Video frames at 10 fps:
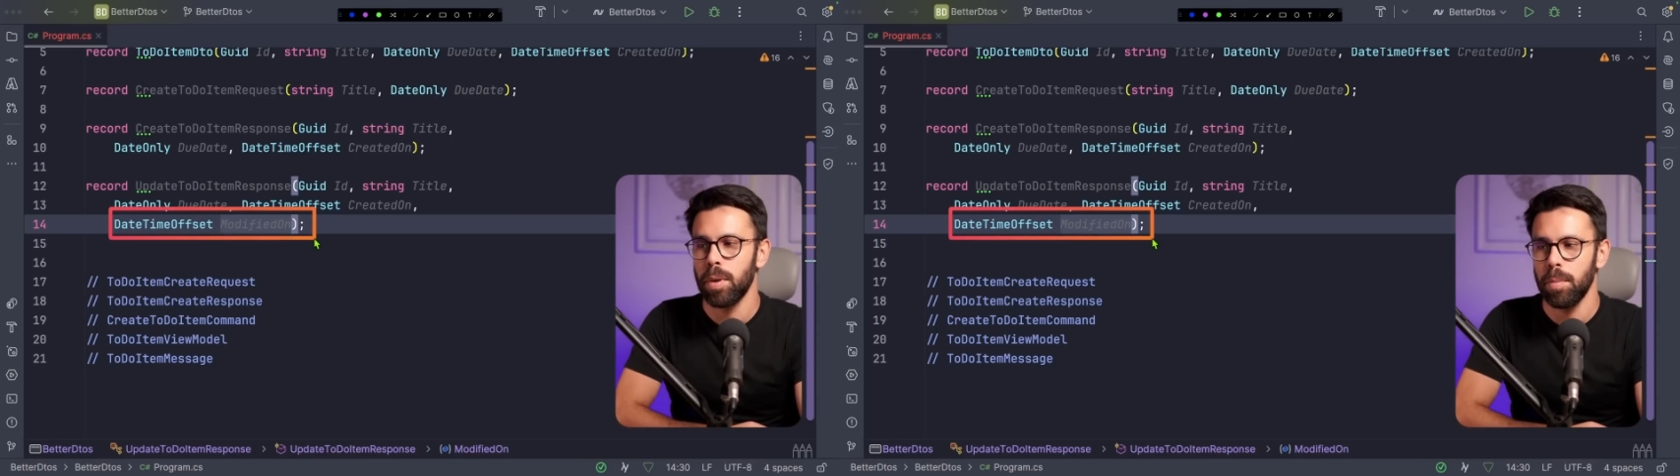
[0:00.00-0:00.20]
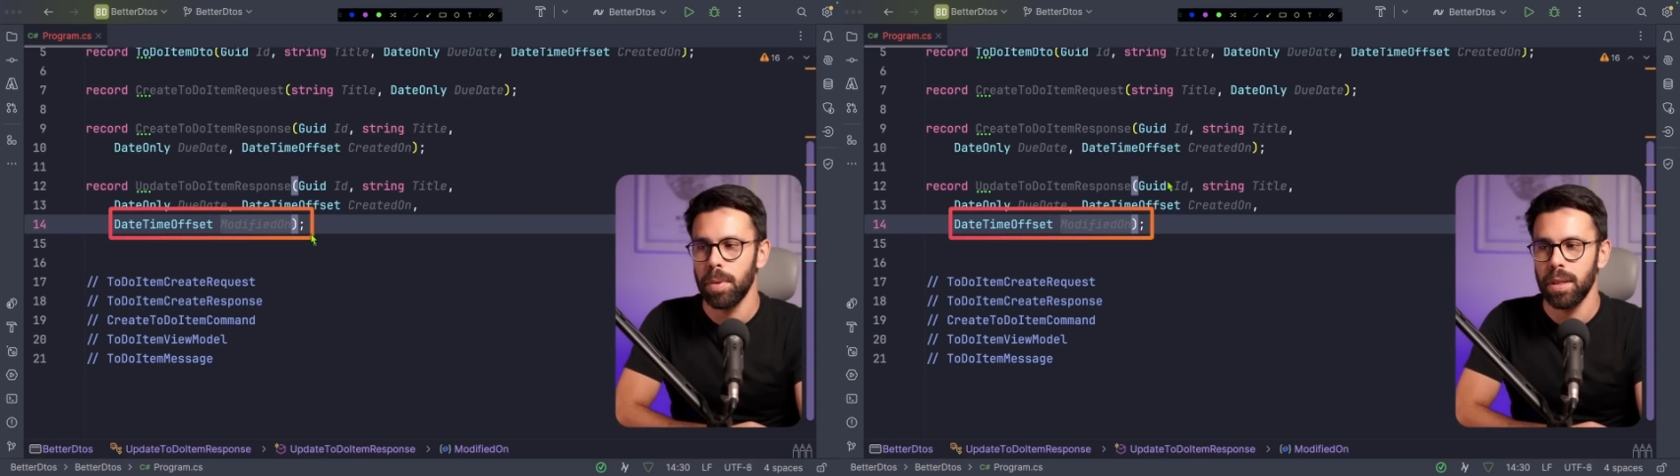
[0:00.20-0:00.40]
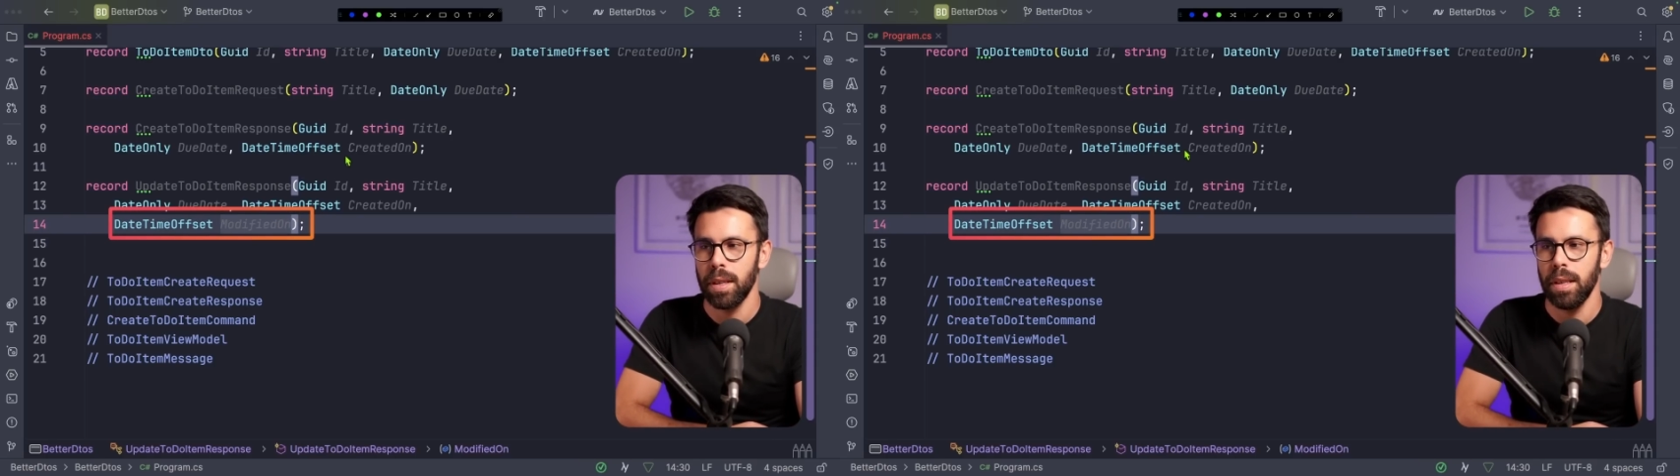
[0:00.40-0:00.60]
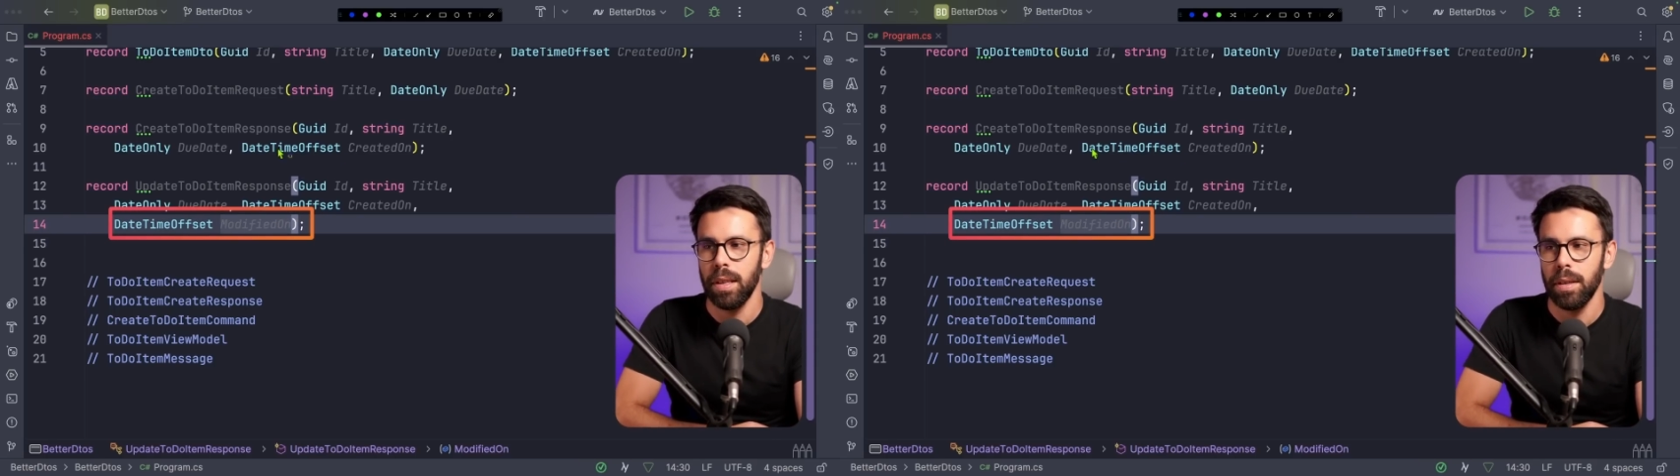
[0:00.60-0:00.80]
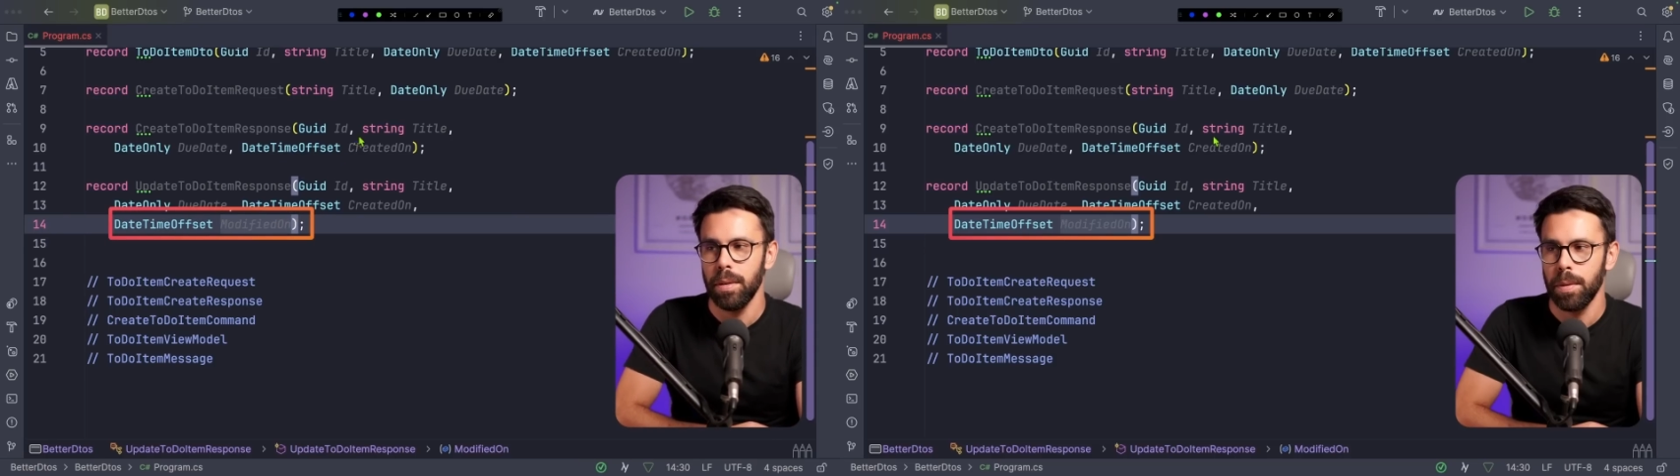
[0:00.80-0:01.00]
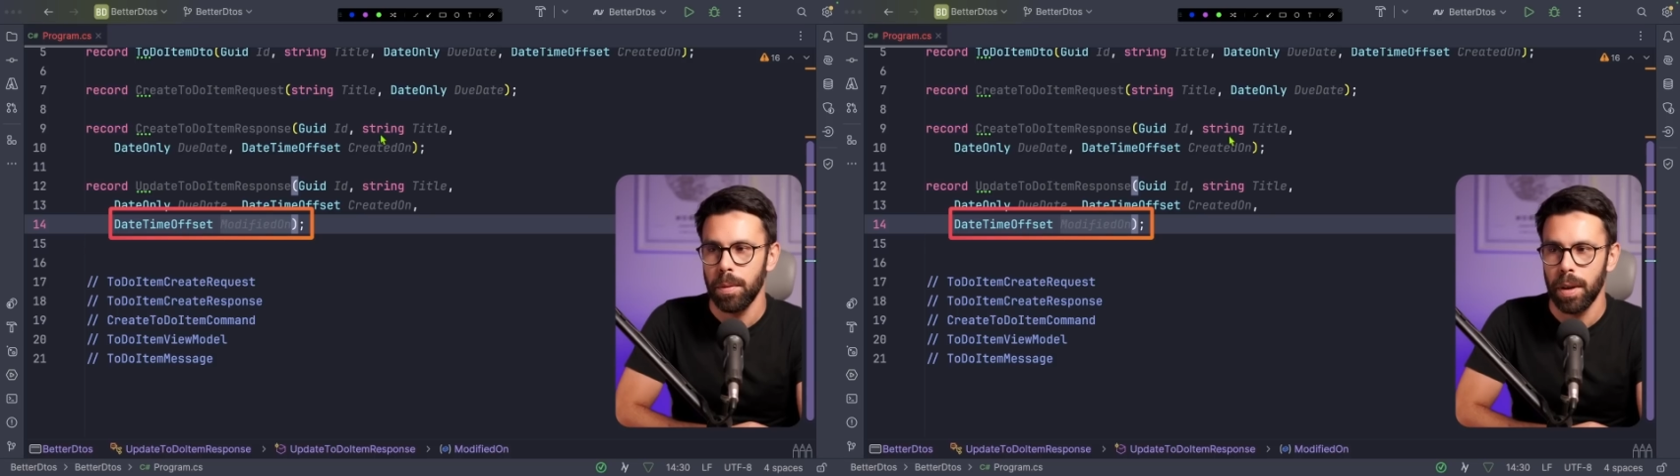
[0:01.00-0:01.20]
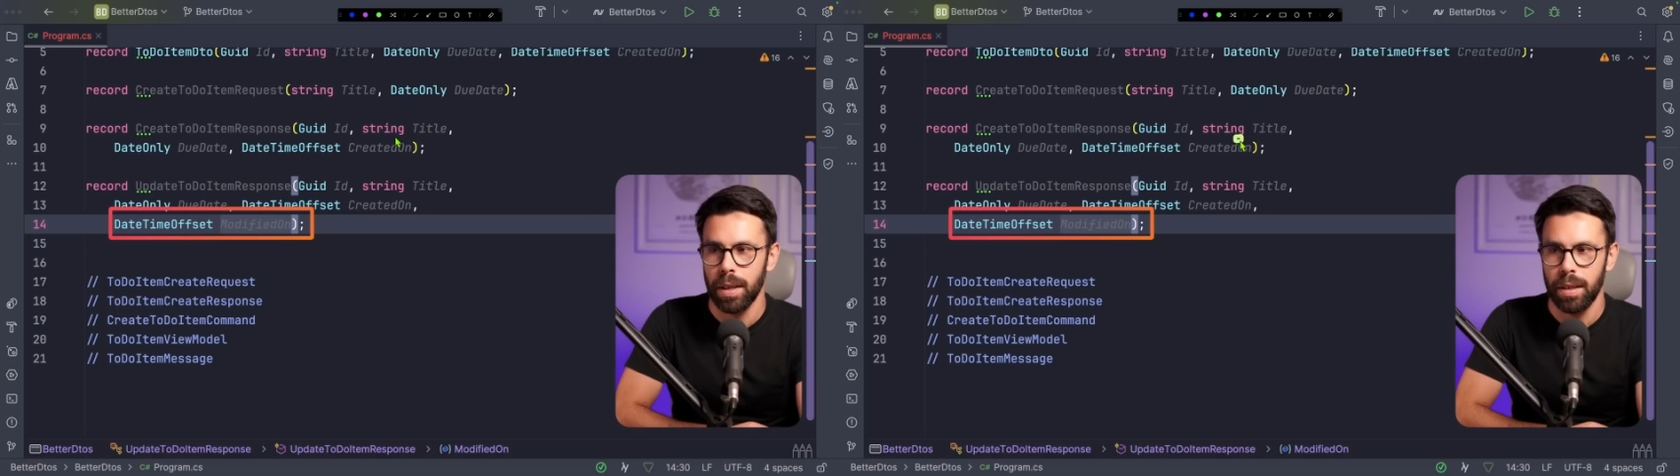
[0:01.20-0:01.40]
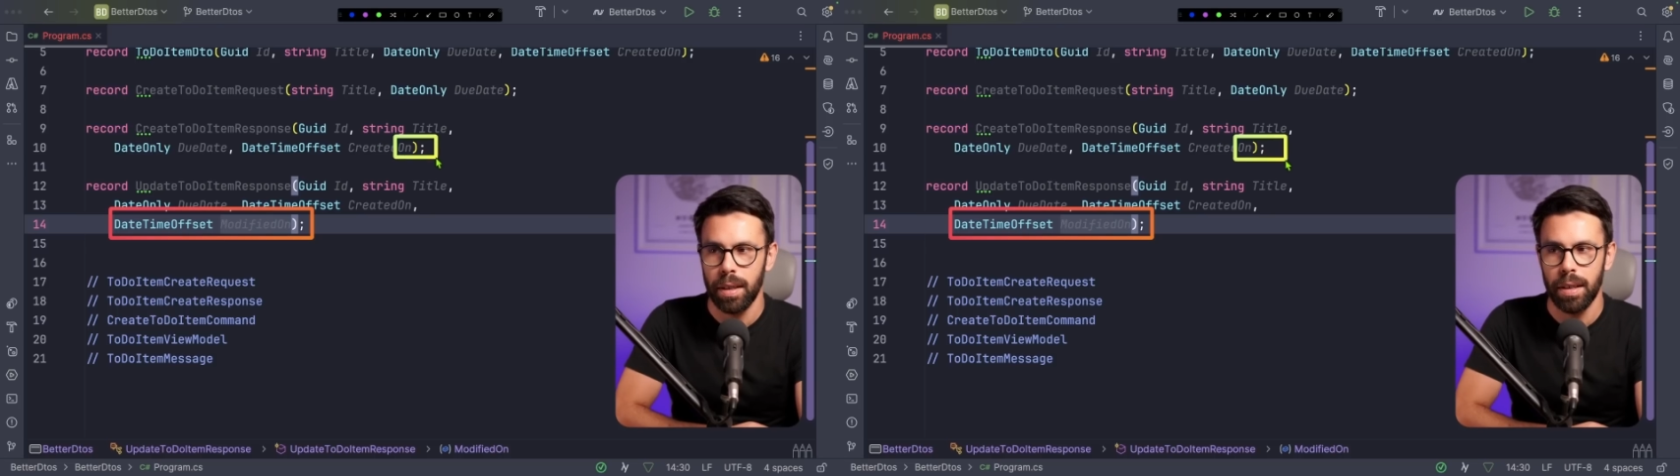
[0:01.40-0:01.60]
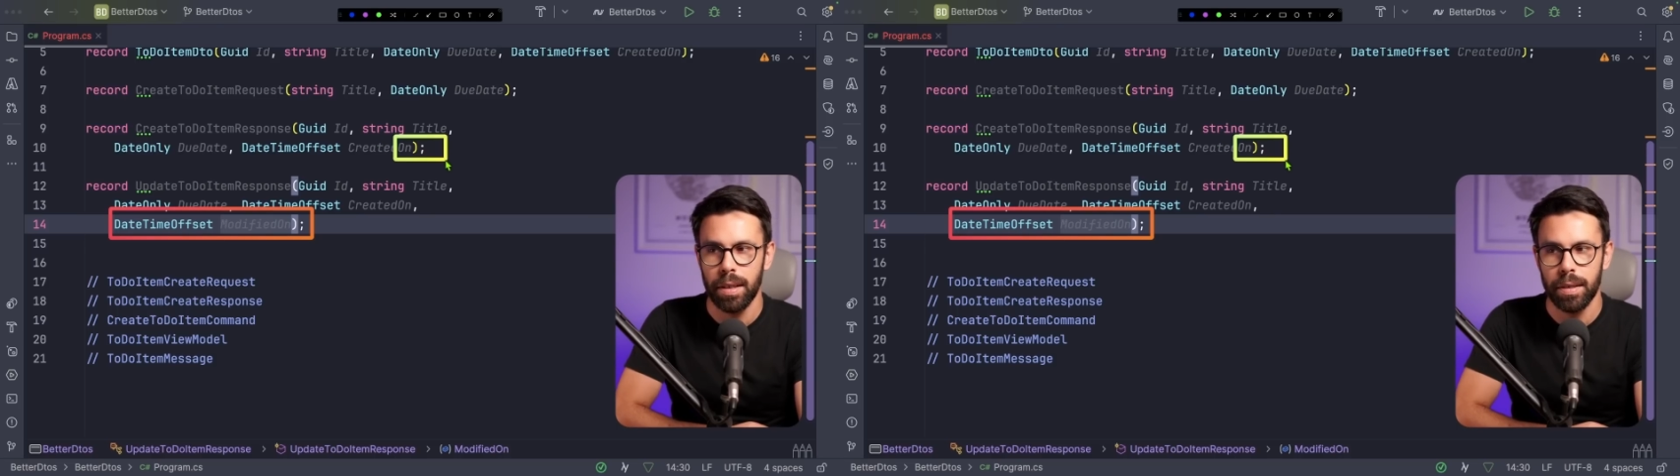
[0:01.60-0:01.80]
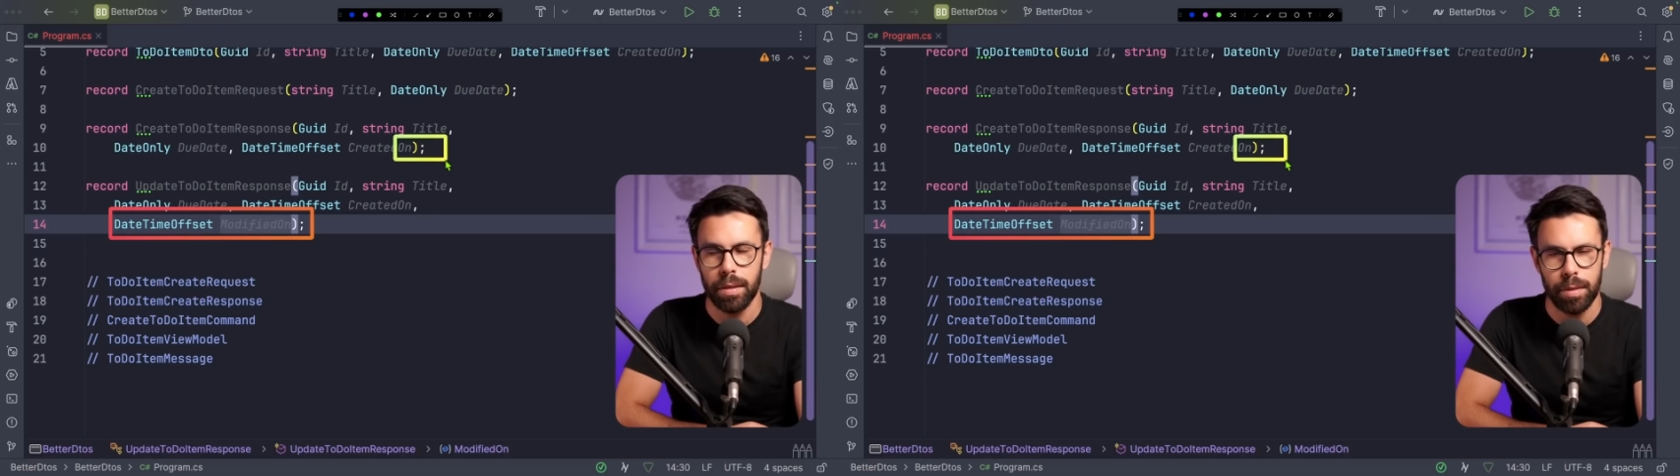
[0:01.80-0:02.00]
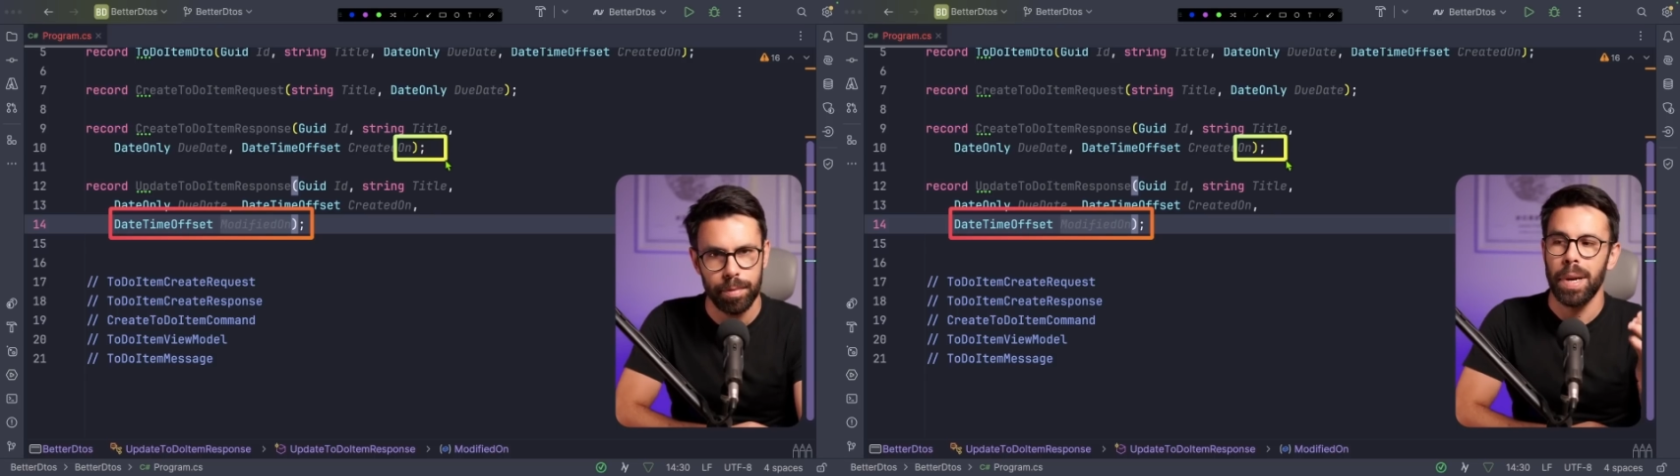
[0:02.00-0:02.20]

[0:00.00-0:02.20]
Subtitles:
property right here,